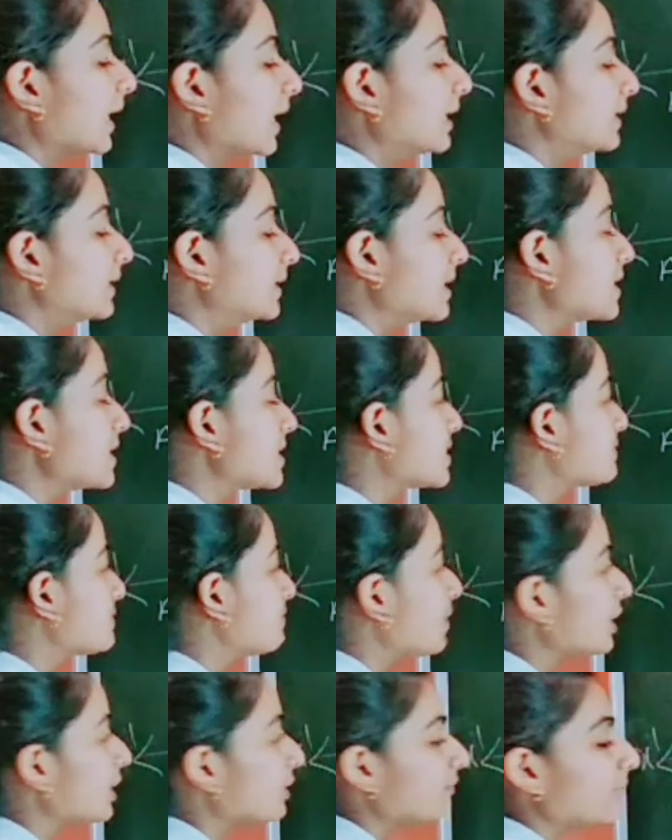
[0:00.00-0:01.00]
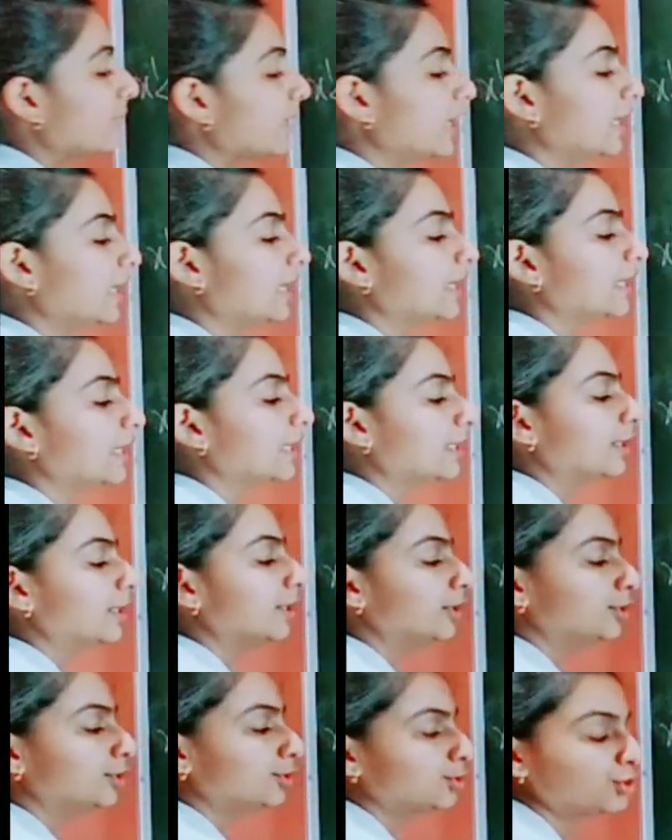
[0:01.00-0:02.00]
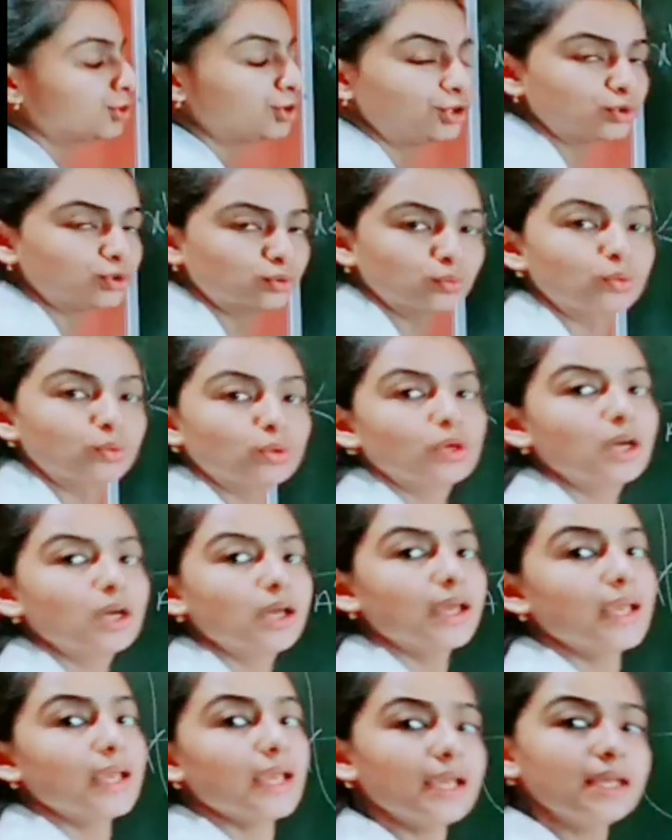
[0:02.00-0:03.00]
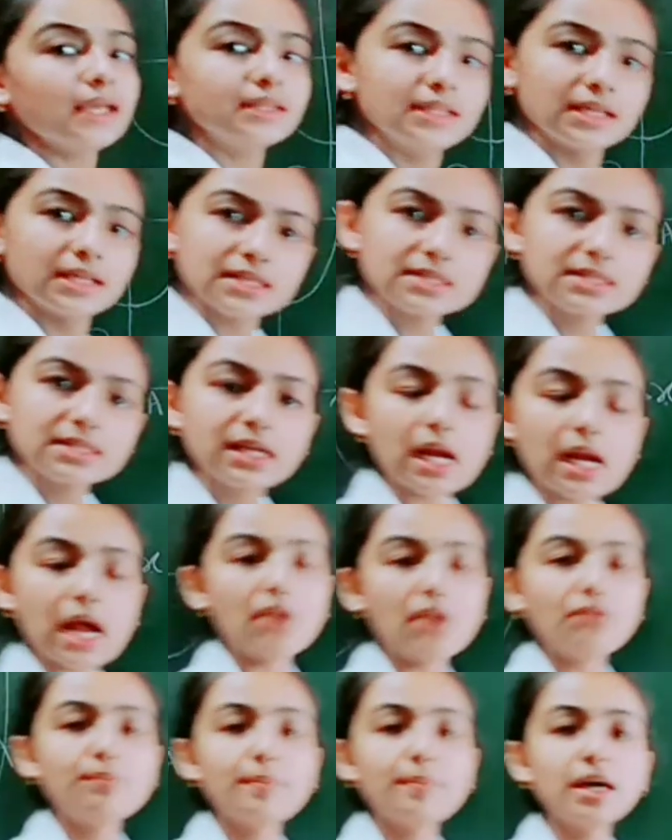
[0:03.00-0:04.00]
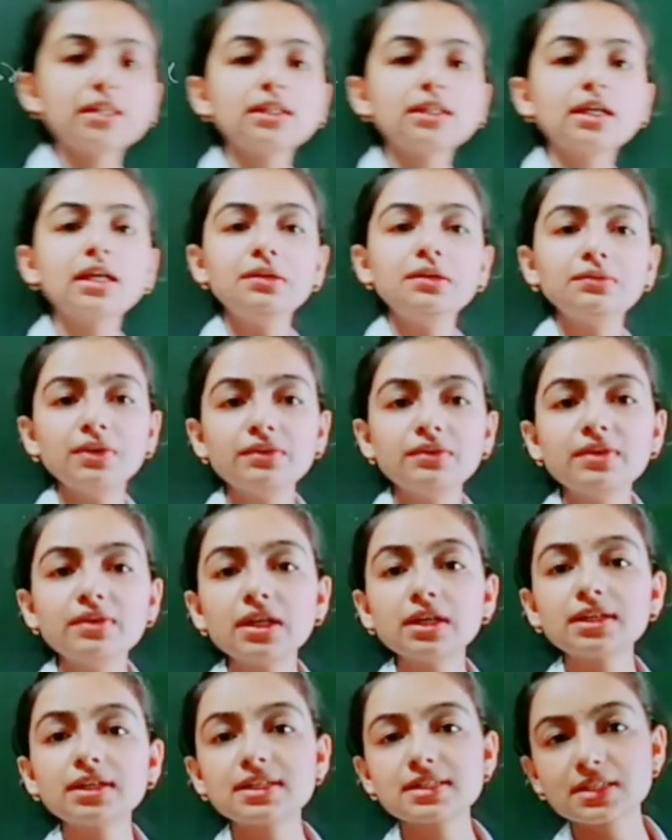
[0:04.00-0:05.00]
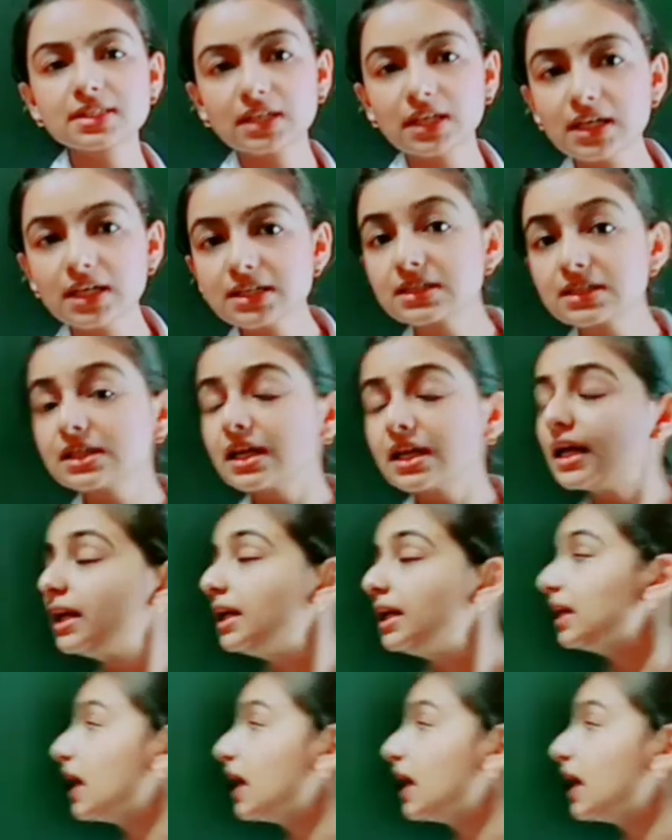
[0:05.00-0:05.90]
in this will be 2. In this graph method we will discuss in